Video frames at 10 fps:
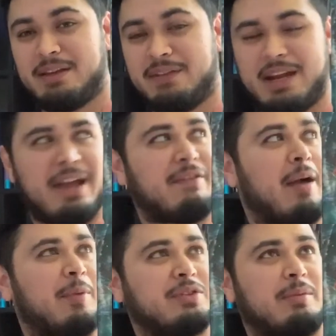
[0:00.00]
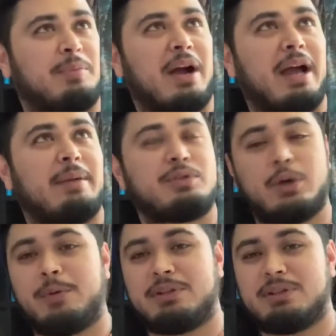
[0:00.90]
and I have Amazon Prime, so
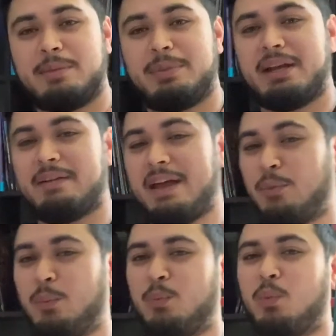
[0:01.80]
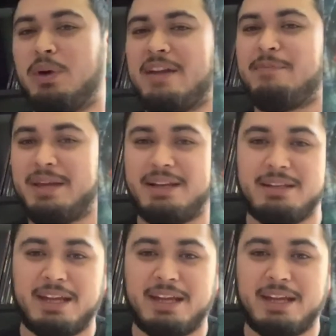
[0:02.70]
it would have been,